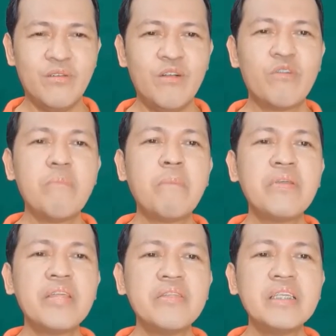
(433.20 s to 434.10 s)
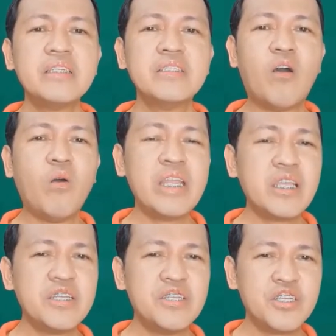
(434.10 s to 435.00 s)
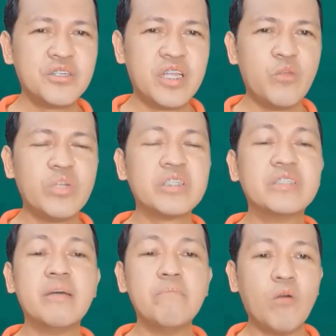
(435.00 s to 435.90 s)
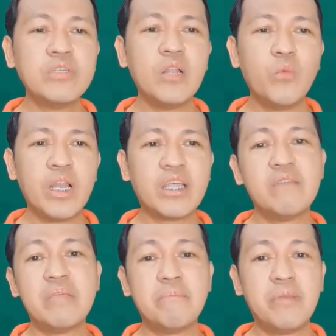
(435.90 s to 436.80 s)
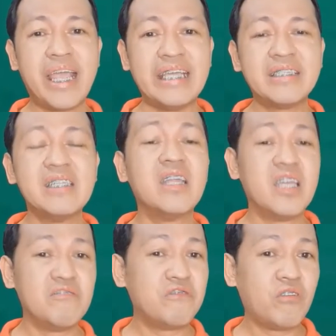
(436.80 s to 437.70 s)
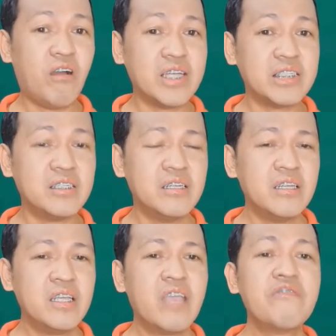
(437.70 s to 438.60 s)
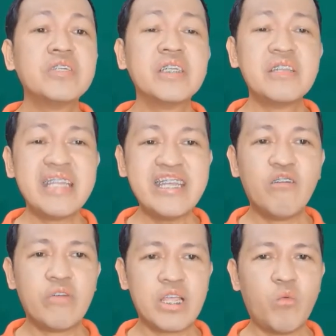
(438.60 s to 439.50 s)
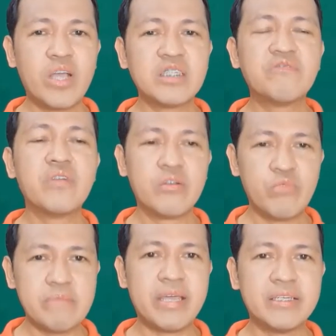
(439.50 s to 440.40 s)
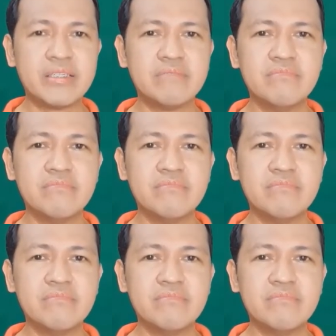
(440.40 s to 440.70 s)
Remember that this is the only condition in which the modal will can be placed in the if clause, if there's a need or request for agreement.